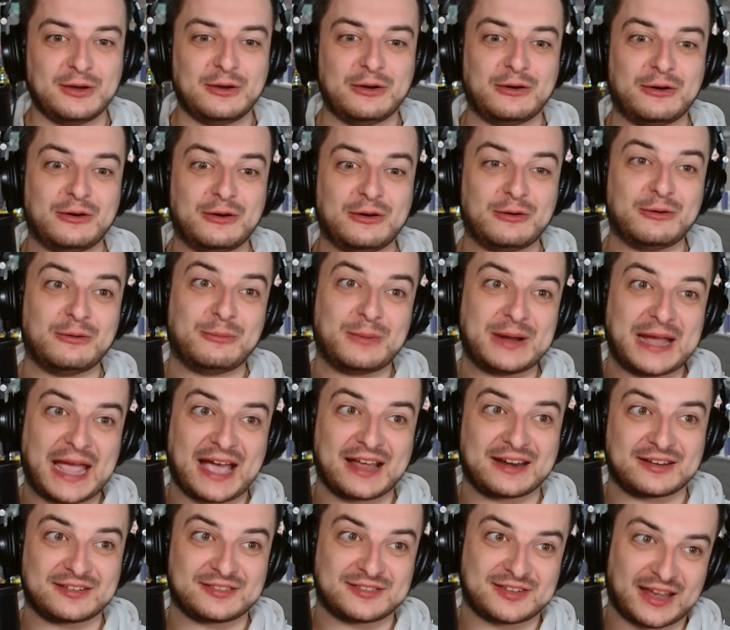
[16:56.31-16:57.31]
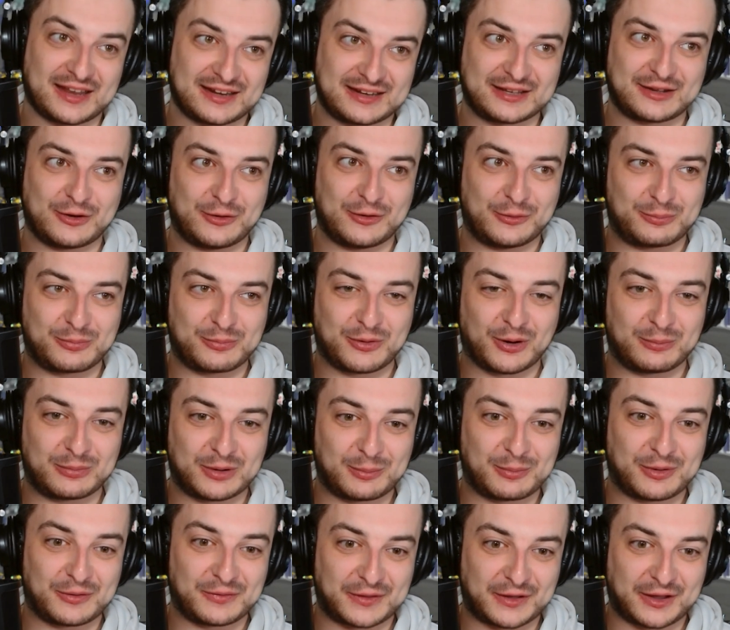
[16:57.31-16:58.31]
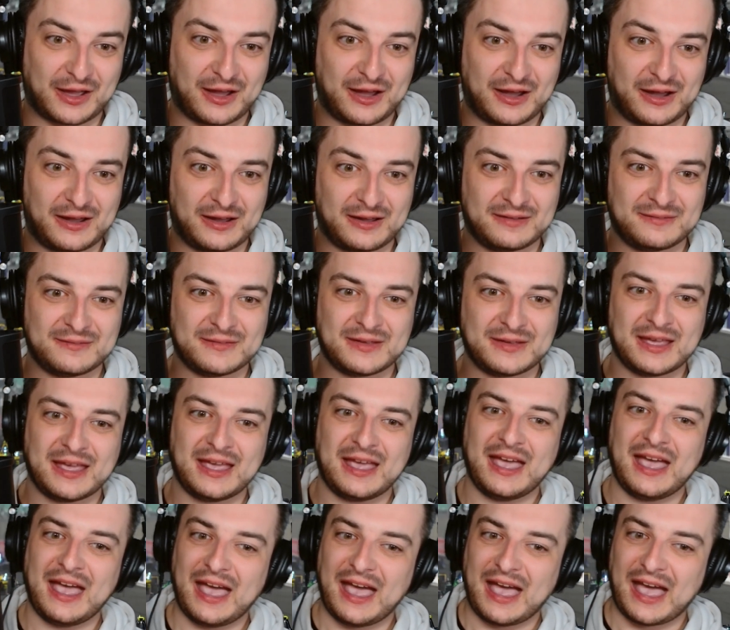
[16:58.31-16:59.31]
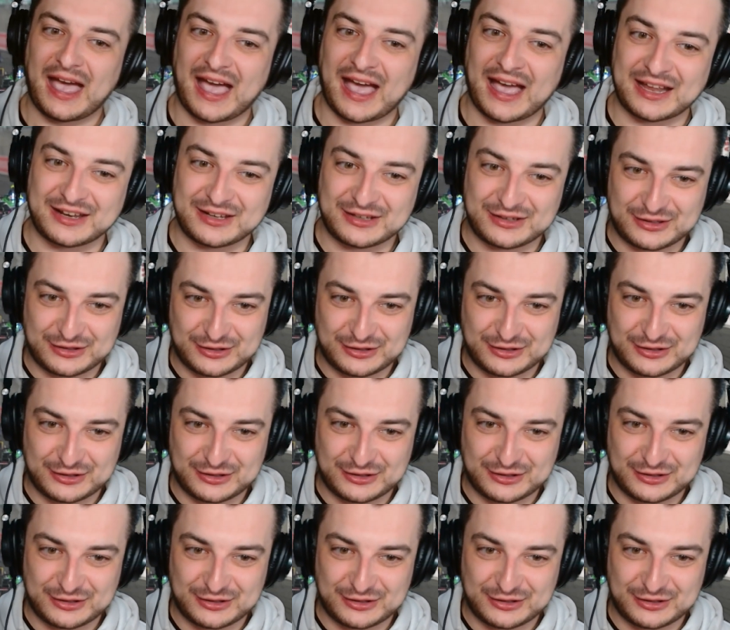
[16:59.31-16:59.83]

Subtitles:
oh, we had a technical problem on the car. And